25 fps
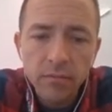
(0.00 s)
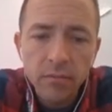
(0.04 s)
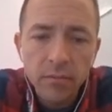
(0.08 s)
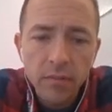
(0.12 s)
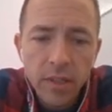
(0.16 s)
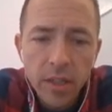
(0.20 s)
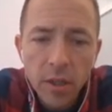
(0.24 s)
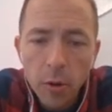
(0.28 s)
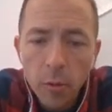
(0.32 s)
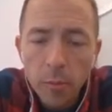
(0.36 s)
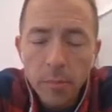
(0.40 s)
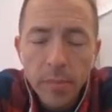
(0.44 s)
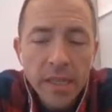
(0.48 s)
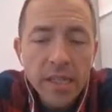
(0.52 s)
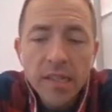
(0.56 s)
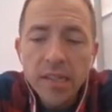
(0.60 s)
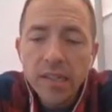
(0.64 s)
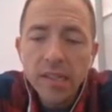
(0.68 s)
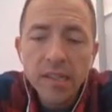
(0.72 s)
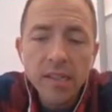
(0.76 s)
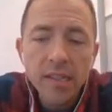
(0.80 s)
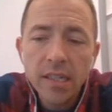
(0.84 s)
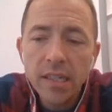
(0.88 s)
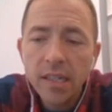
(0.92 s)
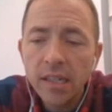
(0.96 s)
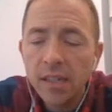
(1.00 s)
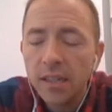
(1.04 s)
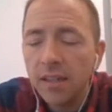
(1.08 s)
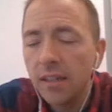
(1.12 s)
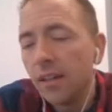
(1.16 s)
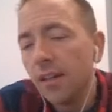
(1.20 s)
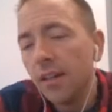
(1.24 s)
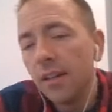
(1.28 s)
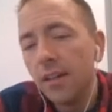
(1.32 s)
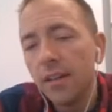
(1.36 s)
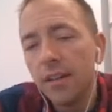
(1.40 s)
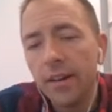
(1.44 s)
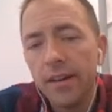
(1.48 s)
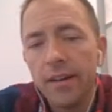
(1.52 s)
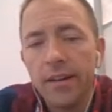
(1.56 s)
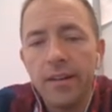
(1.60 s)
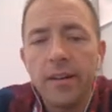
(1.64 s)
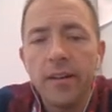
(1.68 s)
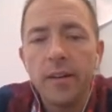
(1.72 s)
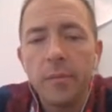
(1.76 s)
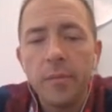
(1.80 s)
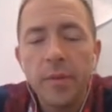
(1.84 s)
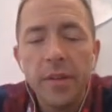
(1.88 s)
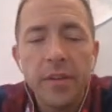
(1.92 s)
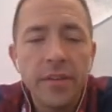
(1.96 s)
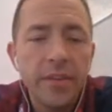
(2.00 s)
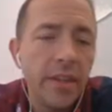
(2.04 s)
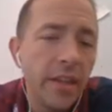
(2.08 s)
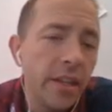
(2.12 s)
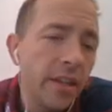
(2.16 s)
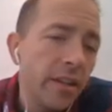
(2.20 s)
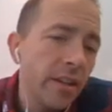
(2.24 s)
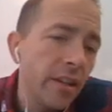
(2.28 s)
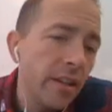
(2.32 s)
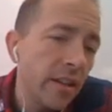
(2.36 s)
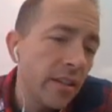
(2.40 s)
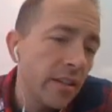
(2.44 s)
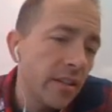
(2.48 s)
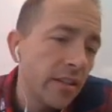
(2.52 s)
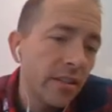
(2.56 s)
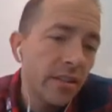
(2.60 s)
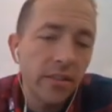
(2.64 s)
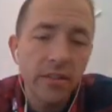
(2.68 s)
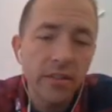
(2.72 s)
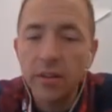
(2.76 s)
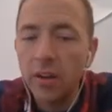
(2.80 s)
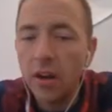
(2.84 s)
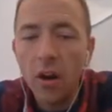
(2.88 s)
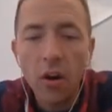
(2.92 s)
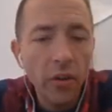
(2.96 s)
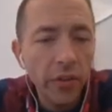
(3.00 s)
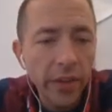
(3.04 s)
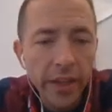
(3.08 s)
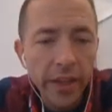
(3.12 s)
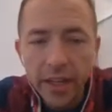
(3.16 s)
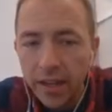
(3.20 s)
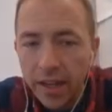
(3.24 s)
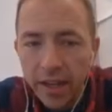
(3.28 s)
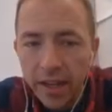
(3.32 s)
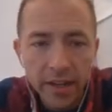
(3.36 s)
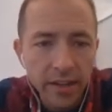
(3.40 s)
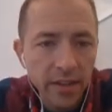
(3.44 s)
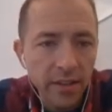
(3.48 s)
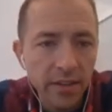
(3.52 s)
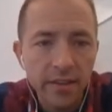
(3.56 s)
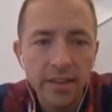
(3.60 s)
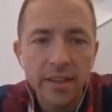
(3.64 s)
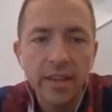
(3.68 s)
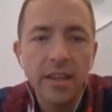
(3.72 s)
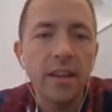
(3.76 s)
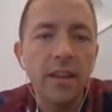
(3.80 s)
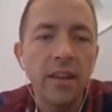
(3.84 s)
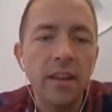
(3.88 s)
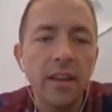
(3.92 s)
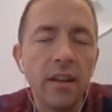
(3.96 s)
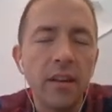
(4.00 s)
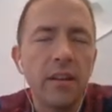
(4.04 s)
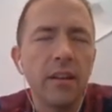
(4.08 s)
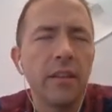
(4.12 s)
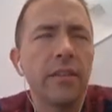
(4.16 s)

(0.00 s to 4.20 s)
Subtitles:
The obesity, the thinness, or all that kind of thing.